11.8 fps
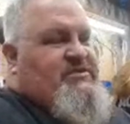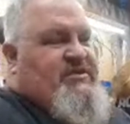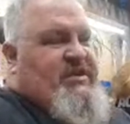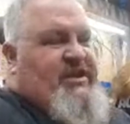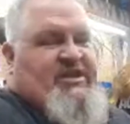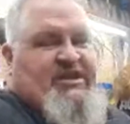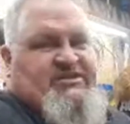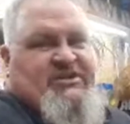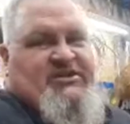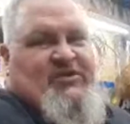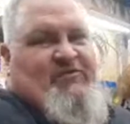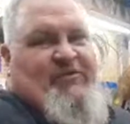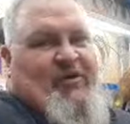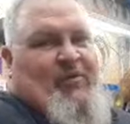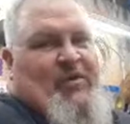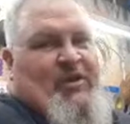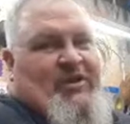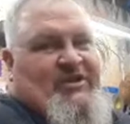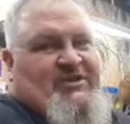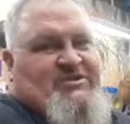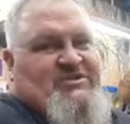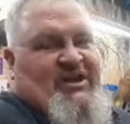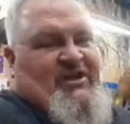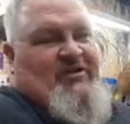It doesn't do very well on this
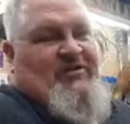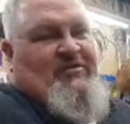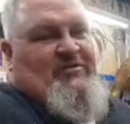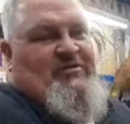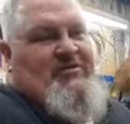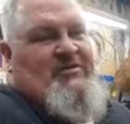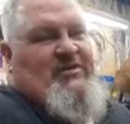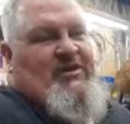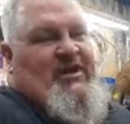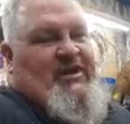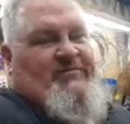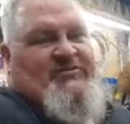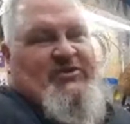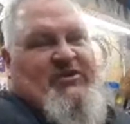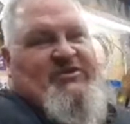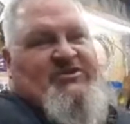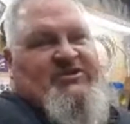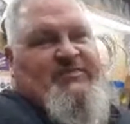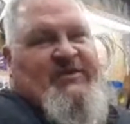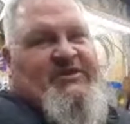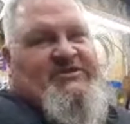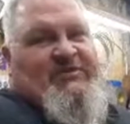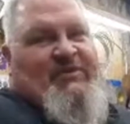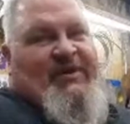channel, and I'm sure it's just because of
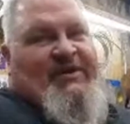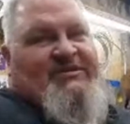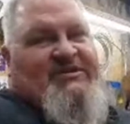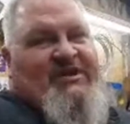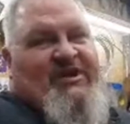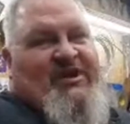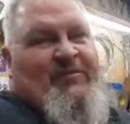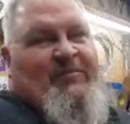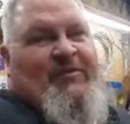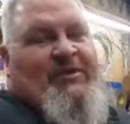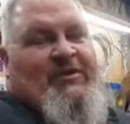the way it's set up.